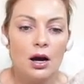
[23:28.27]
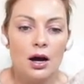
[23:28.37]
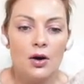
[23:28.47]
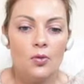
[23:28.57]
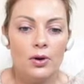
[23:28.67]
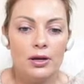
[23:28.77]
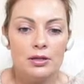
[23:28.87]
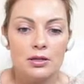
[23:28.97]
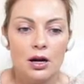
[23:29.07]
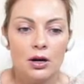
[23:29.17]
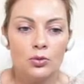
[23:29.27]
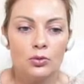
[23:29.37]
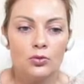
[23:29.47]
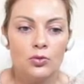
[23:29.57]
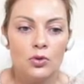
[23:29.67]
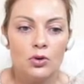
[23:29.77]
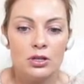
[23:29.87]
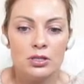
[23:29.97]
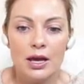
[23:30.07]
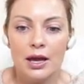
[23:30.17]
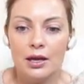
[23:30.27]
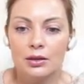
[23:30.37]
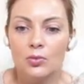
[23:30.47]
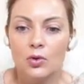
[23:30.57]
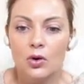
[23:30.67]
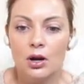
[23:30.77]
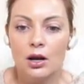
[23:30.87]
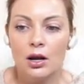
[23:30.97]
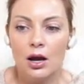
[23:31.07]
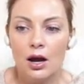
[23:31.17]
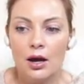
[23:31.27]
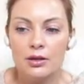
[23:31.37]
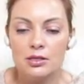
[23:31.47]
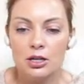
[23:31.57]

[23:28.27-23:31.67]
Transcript: uh, when it's hardwood force and more uh,